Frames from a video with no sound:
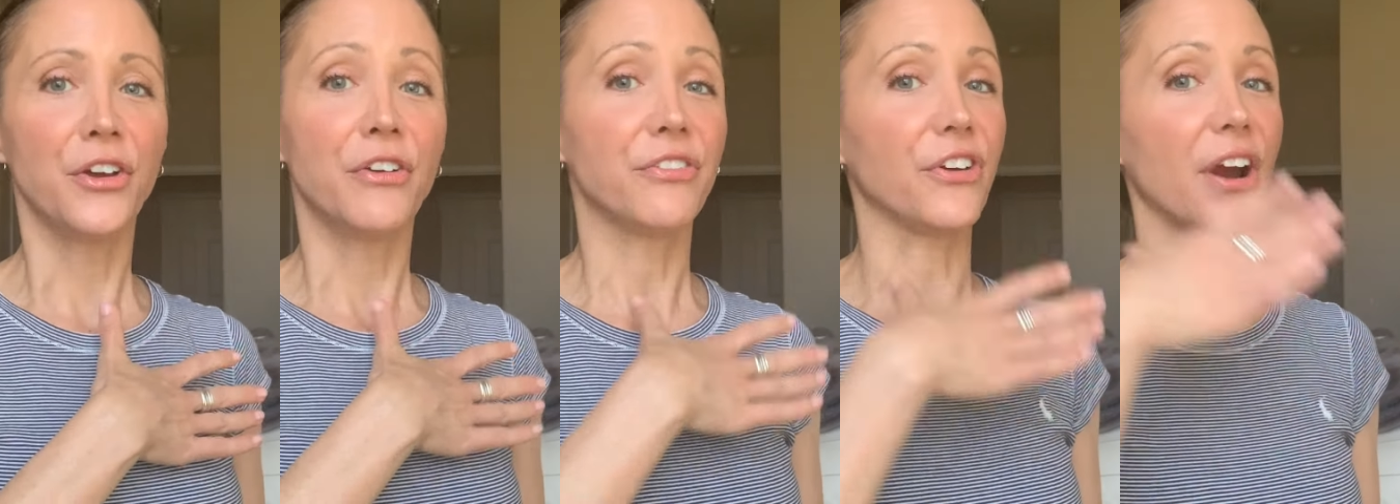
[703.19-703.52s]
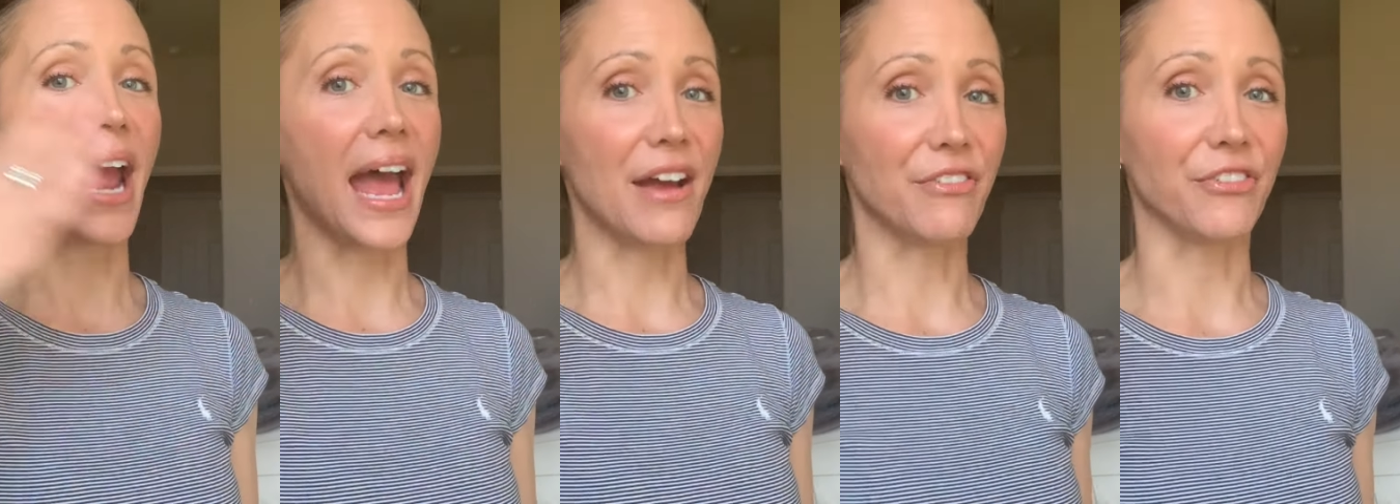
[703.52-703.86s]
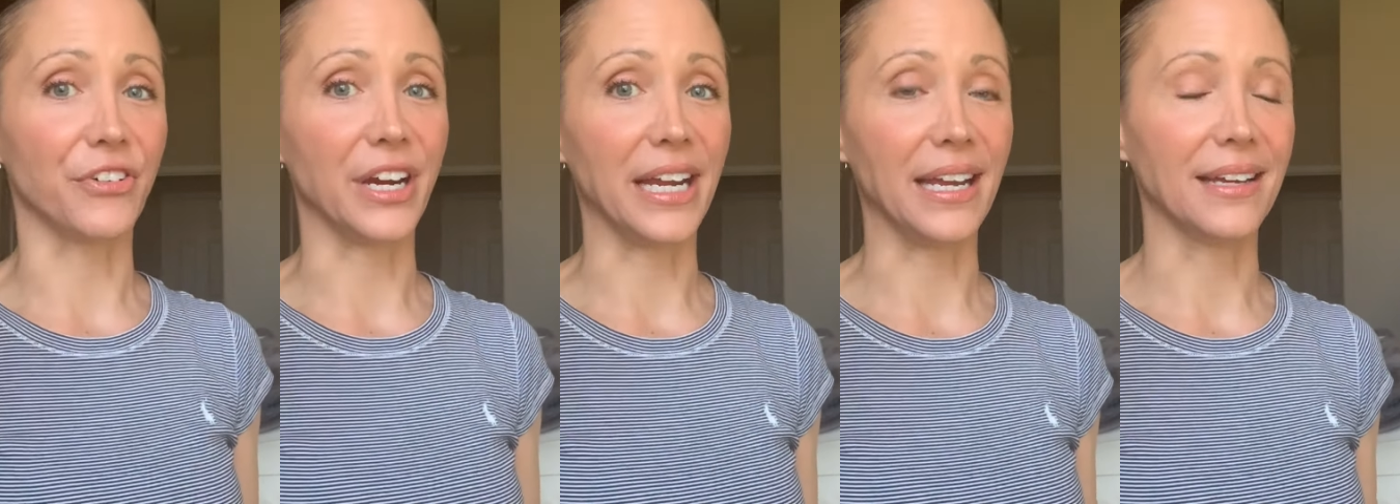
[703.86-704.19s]
for
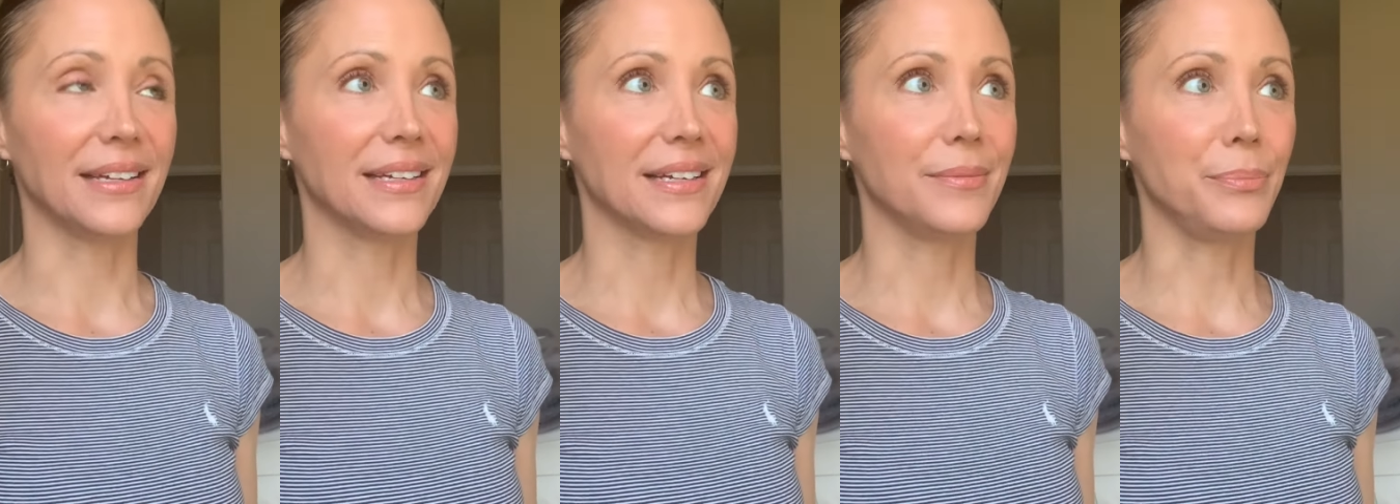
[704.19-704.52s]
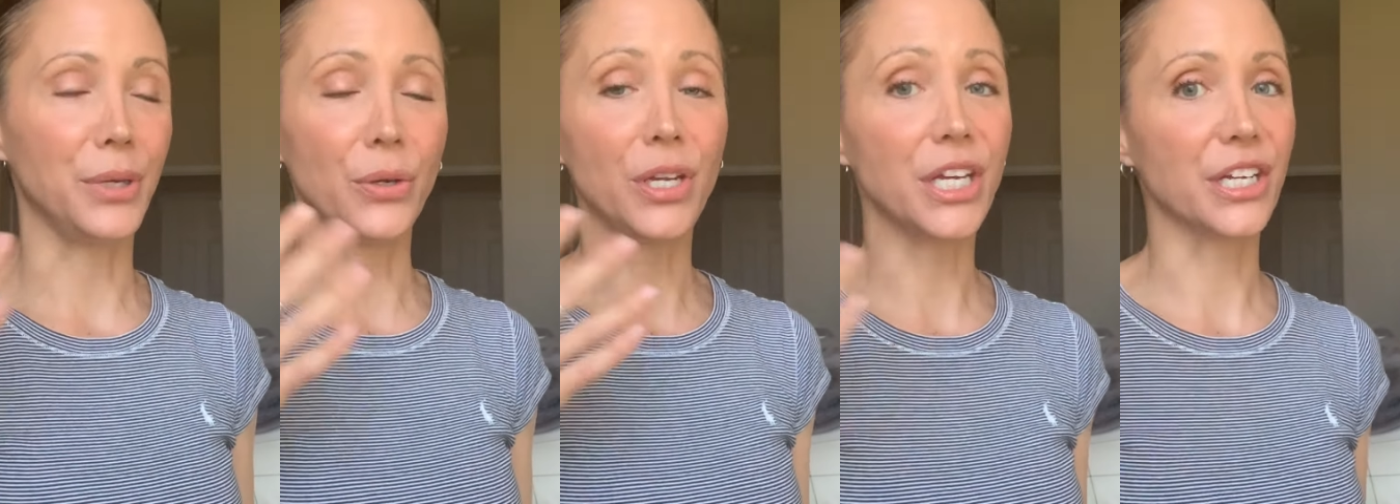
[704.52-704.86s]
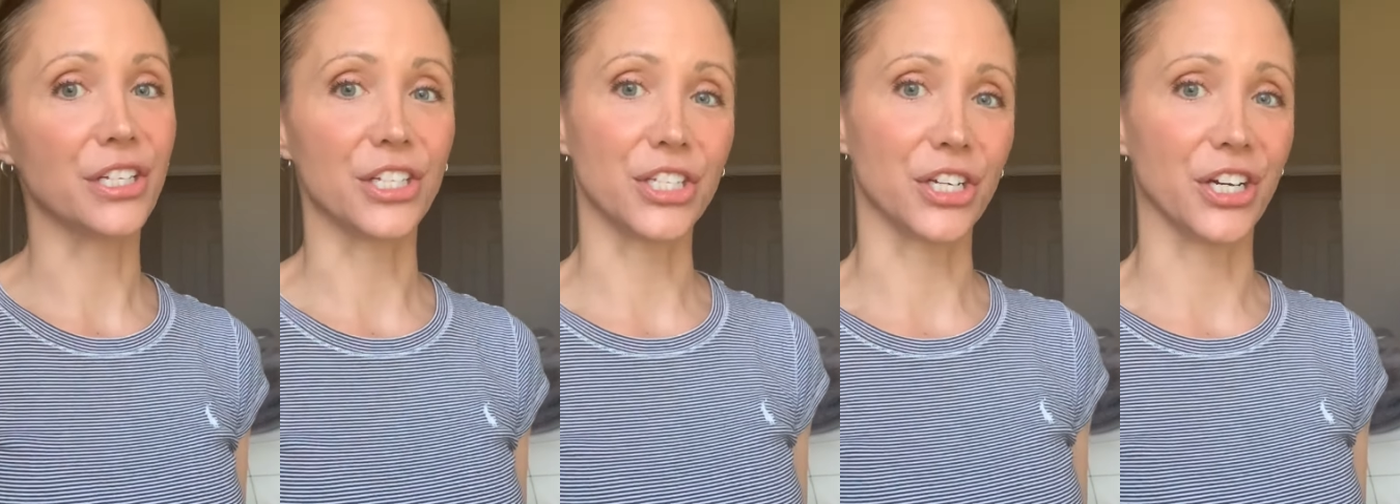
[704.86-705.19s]
every beauty
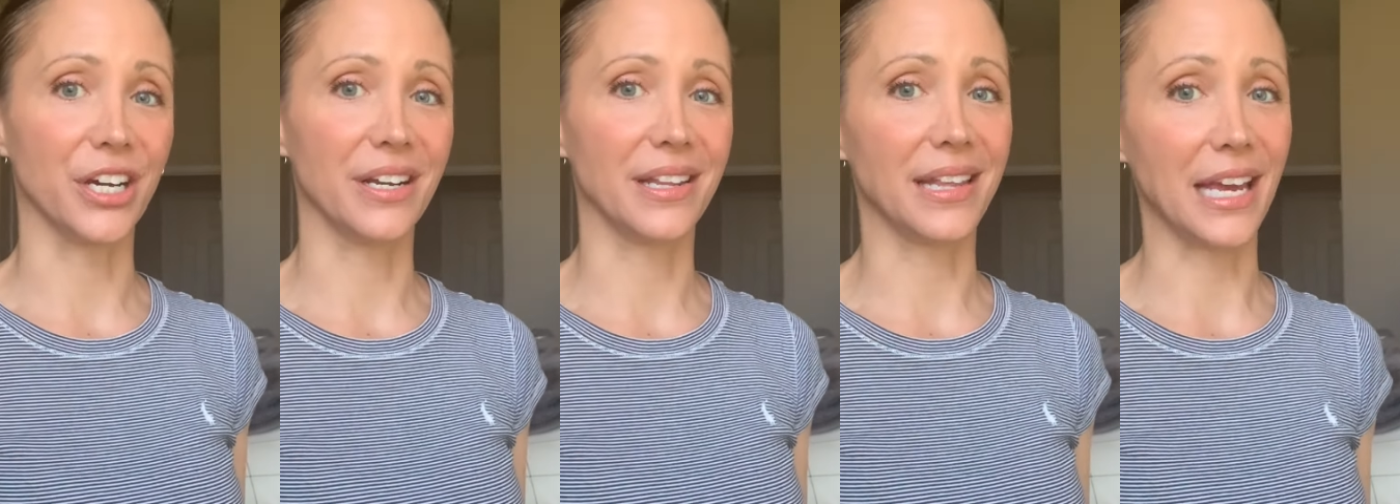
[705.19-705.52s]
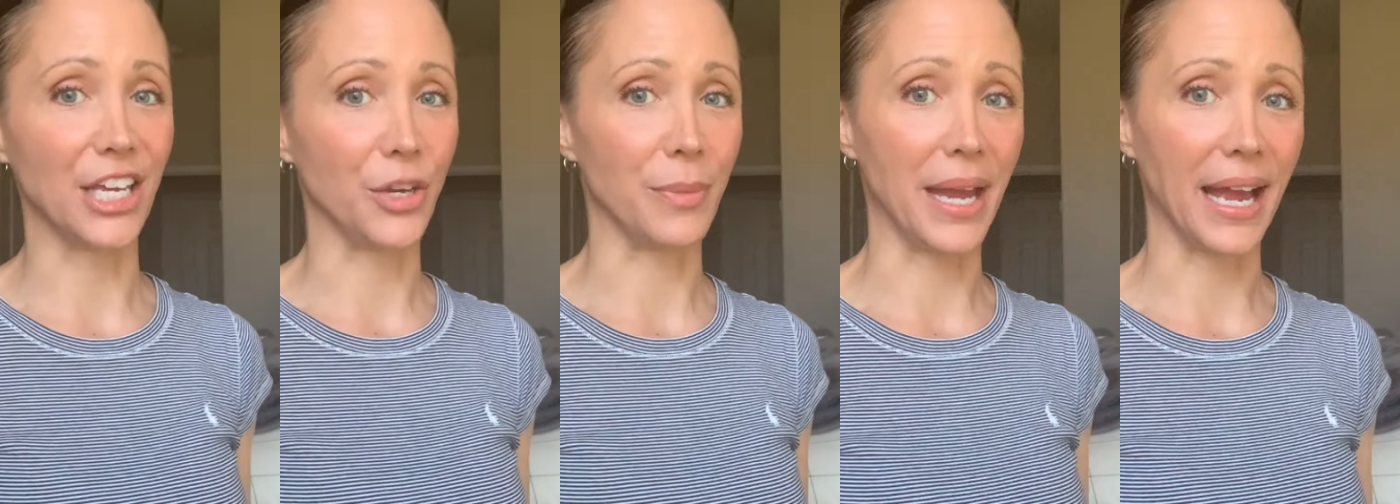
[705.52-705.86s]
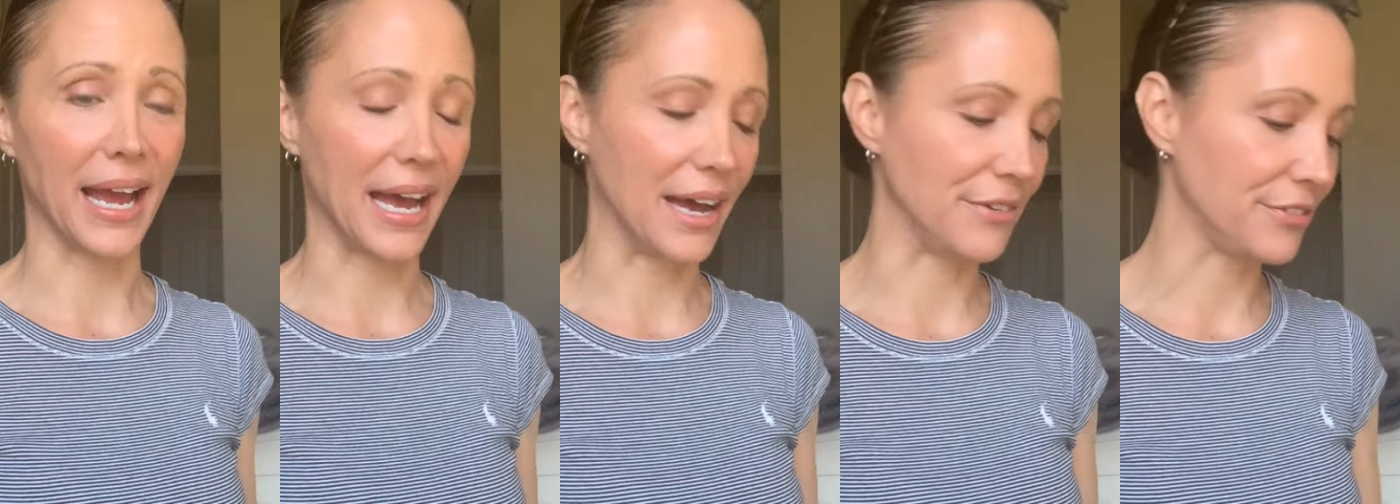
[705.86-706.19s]
concern that you may
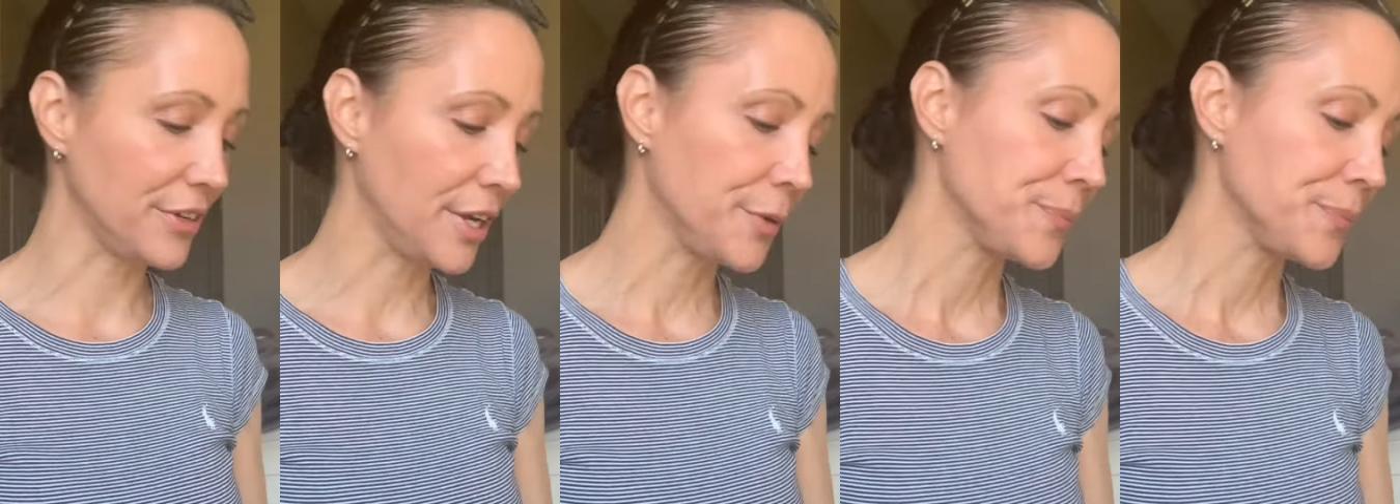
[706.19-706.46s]
have.